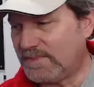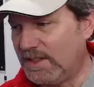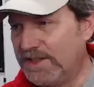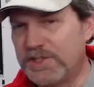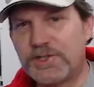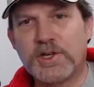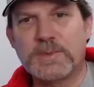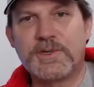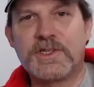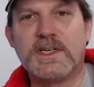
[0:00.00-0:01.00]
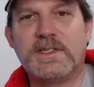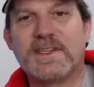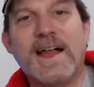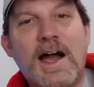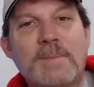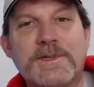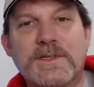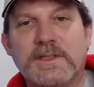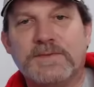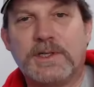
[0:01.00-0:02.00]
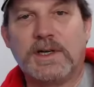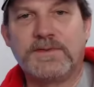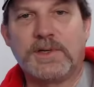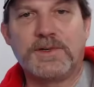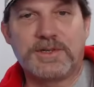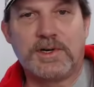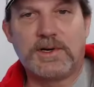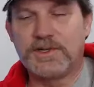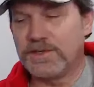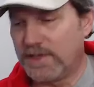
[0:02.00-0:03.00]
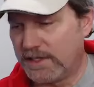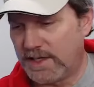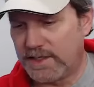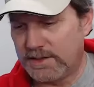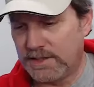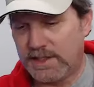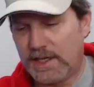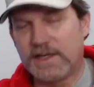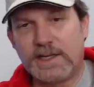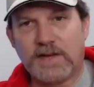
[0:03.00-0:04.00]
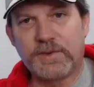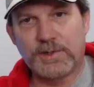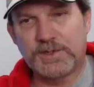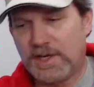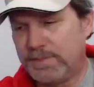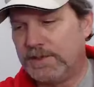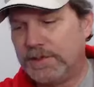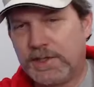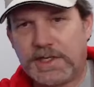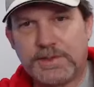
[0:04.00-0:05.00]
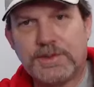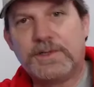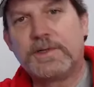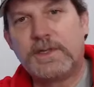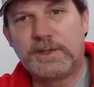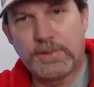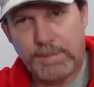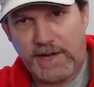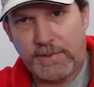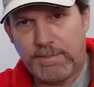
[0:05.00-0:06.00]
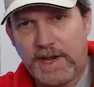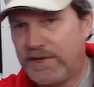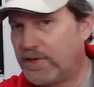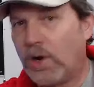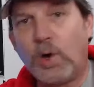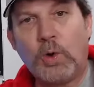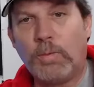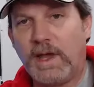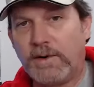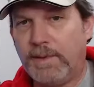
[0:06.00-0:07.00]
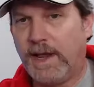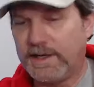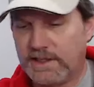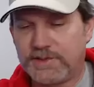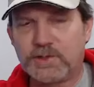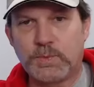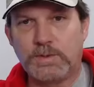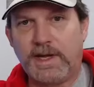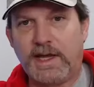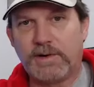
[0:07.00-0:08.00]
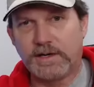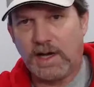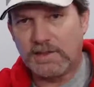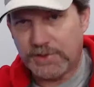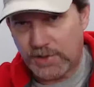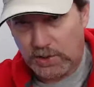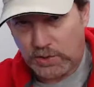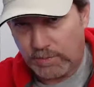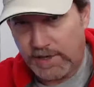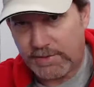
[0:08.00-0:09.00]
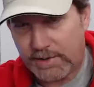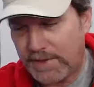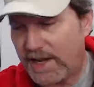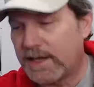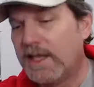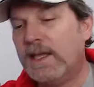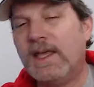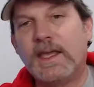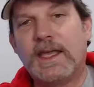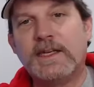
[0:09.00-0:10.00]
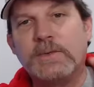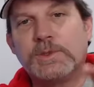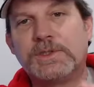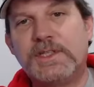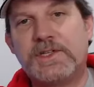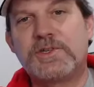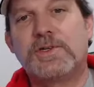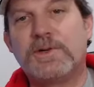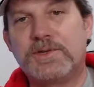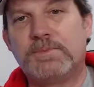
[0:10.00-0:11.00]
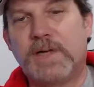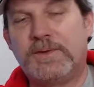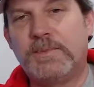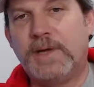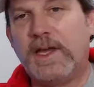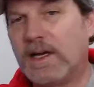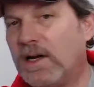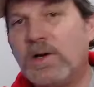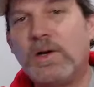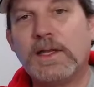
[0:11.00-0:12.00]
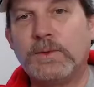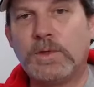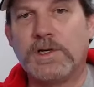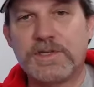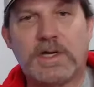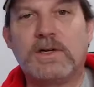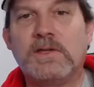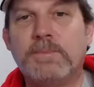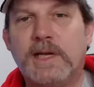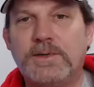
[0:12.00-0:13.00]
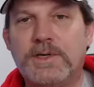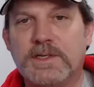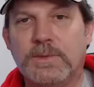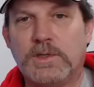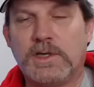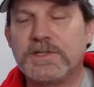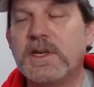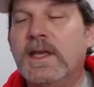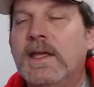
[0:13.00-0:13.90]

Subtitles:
A discharge machine is the opposite of a golf cart charger. And they at a golf cart shop, they'll hook it to your battery pack, your whole battery pack, not just one battery, your whole battery pack. And it will discharge your battery pack all at once, all the batteries at once.